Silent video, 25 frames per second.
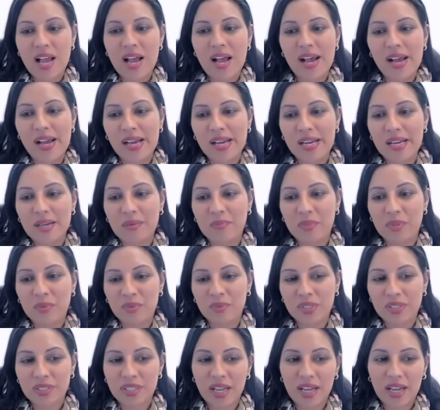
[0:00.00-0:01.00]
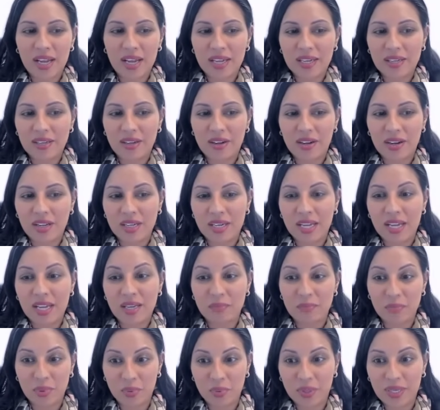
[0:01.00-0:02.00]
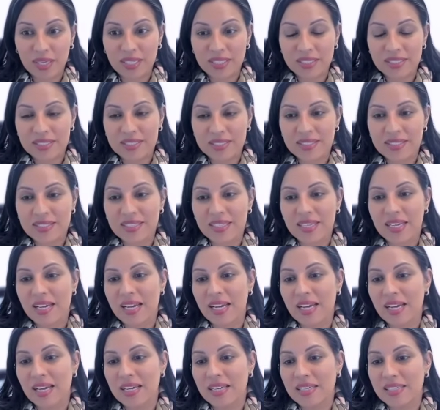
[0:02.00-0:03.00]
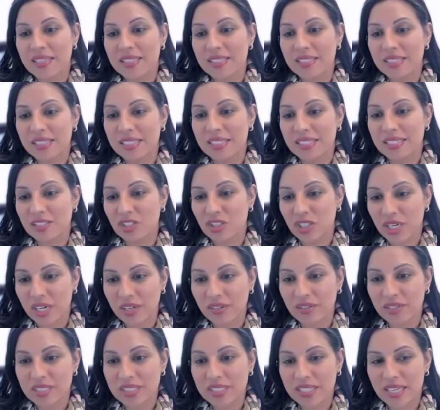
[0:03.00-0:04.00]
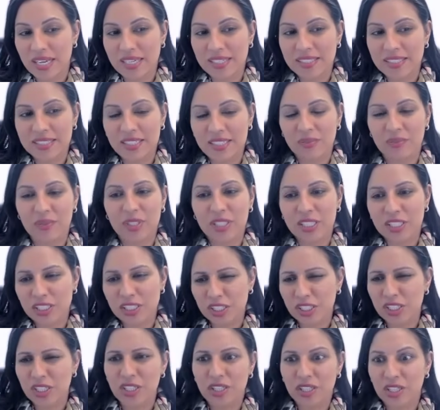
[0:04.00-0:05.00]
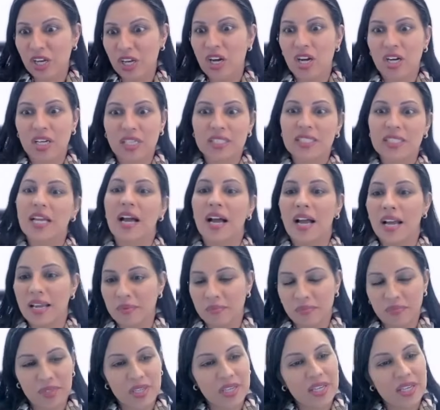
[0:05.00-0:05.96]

relied on endpoints and in trial designs that really took a long time